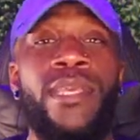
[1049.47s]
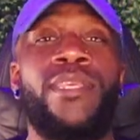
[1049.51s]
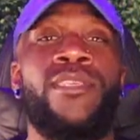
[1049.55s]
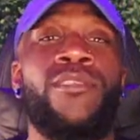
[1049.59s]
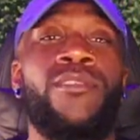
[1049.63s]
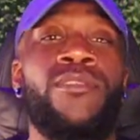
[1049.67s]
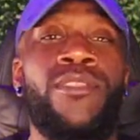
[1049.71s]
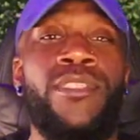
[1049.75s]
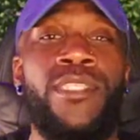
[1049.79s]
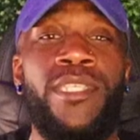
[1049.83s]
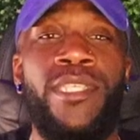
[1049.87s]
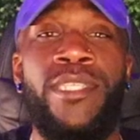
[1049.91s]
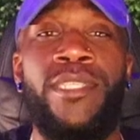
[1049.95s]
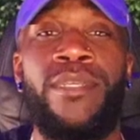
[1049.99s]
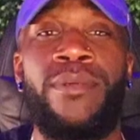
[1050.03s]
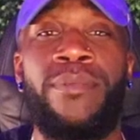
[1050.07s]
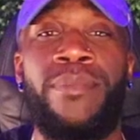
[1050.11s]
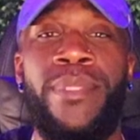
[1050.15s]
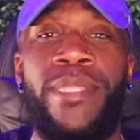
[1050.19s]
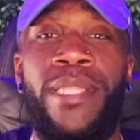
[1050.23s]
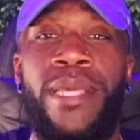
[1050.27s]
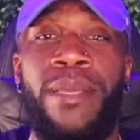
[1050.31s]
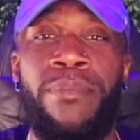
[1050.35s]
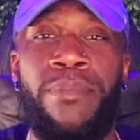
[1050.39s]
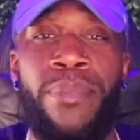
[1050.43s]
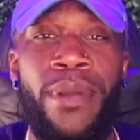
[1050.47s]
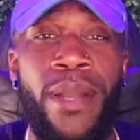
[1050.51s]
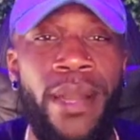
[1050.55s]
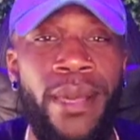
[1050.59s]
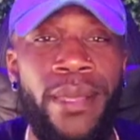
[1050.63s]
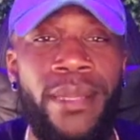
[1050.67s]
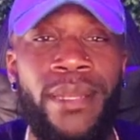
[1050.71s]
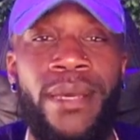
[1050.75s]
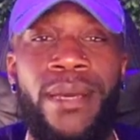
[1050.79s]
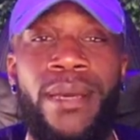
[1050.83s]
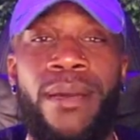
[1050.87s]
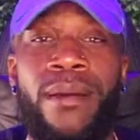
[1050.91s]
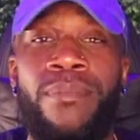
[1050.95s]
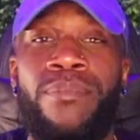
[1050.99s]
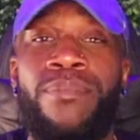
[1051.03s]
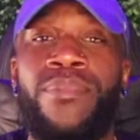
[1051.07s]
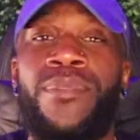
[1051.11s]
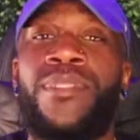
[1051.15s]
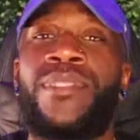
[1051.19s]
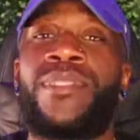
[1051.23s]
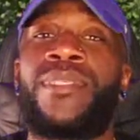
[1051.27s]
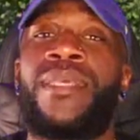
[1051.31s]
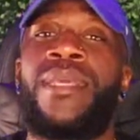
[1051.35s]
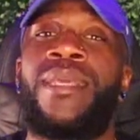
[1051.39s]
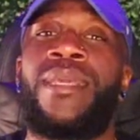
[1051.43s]
You see them in their
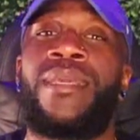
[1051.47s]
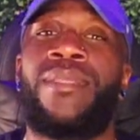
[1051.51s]
button-ups,